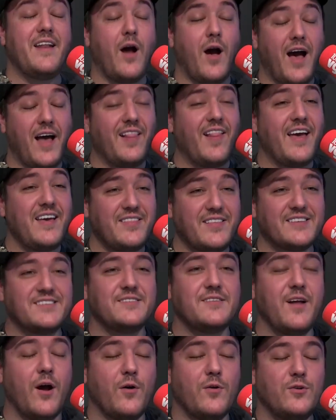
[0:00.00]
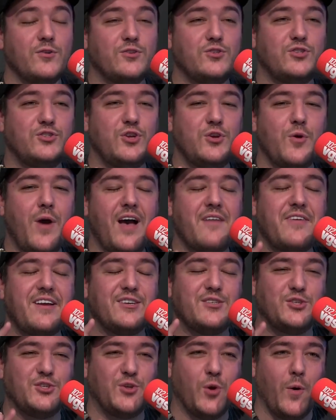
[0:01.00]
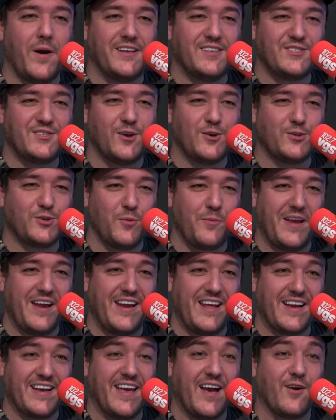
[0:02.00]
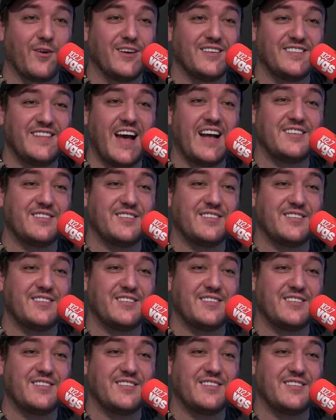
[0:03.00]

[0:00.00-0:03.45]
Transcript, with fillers: I like this. Now, do you have a joint social media account? Because that's